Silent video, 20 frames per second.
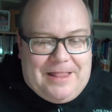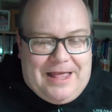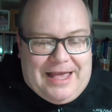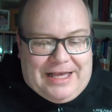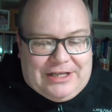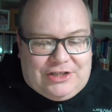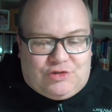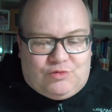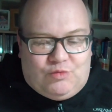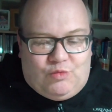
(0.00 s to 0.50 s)

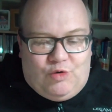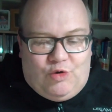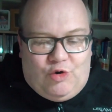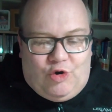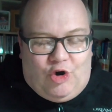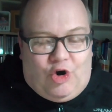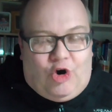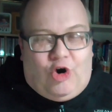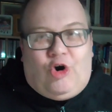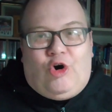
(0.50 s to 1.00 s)
it's
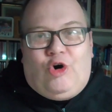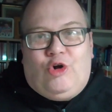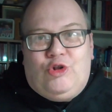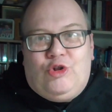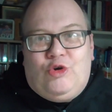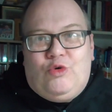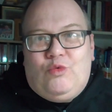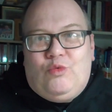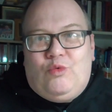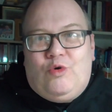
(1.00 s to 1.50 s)

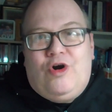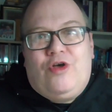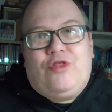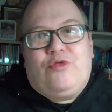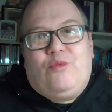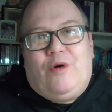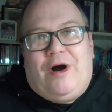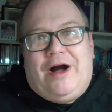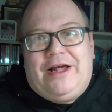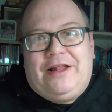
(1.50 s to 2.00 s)
all
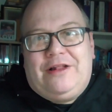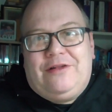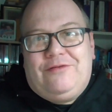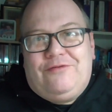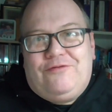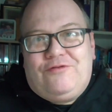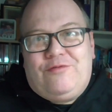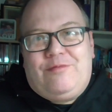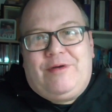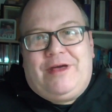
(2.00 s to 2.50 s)
worthwhile
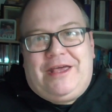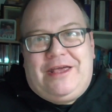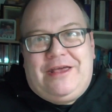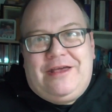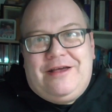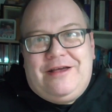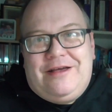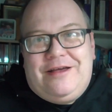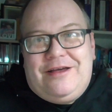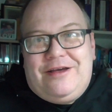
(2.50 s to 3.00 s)
for me
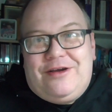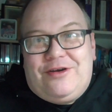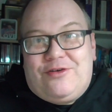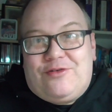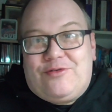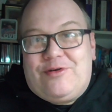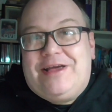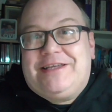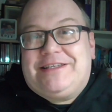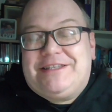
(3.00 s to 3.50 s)

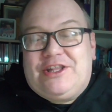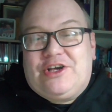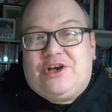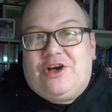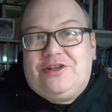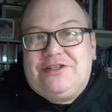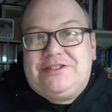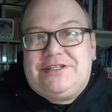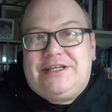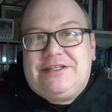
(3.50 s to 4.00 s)
creating the
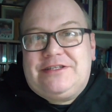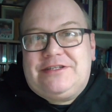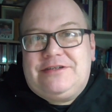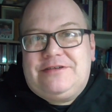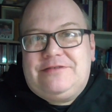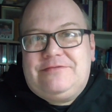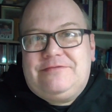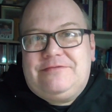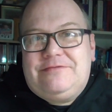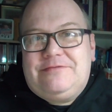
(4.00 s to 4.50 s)
content.
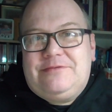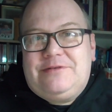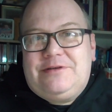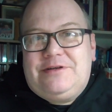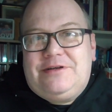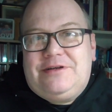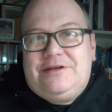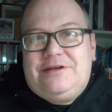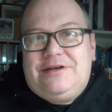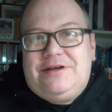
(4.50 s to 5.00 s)

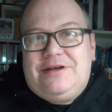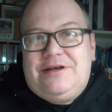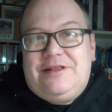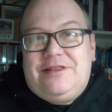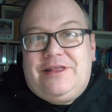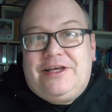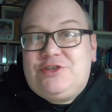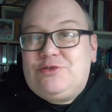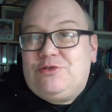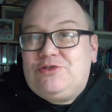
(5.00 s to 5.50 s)

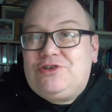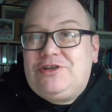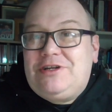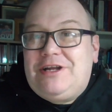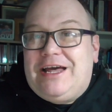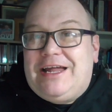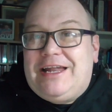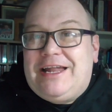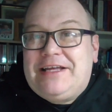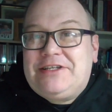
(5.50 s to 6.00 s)
Thanks for watching,
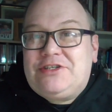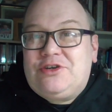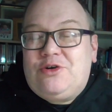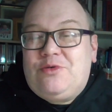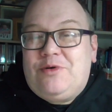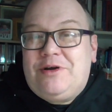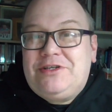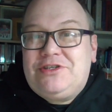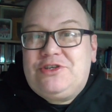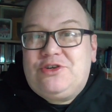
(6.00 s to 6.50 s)
and as
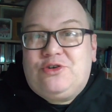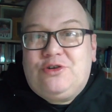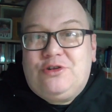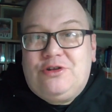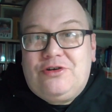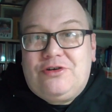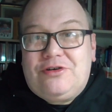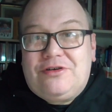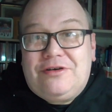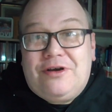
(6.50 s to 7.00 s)
always, good
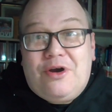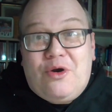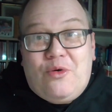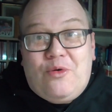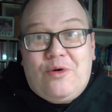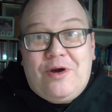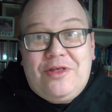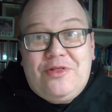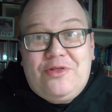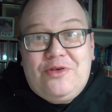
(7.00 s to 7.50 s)
luck
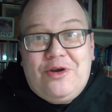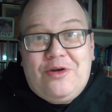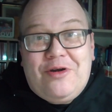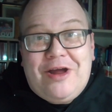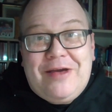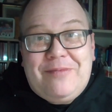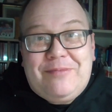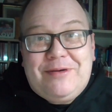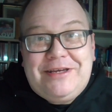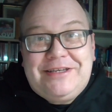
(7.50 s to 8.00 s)
with your
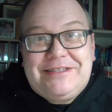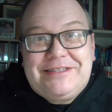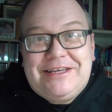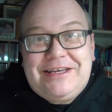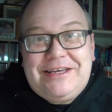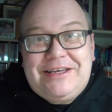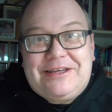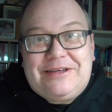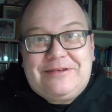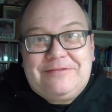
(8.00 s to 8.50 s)

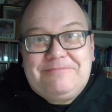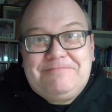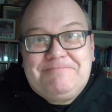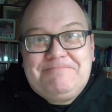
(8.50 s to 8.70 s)
APC.